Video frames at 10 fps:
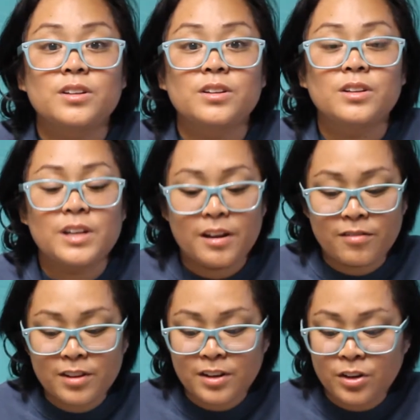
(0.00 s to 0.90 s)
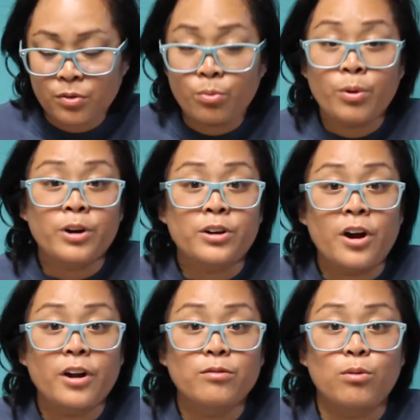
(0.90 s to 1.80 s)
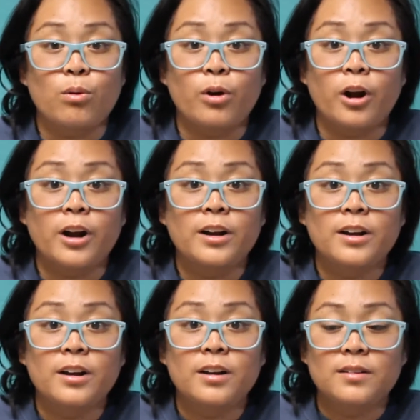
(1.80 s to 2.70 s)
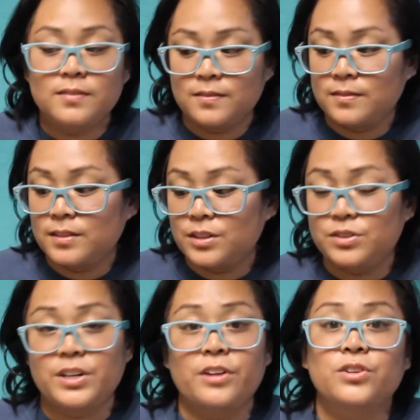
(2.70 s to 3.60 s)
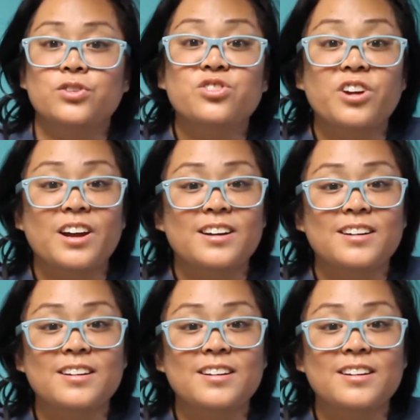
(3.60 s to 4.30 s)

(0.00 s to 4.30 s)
then everything you have worked hard for goes down the drain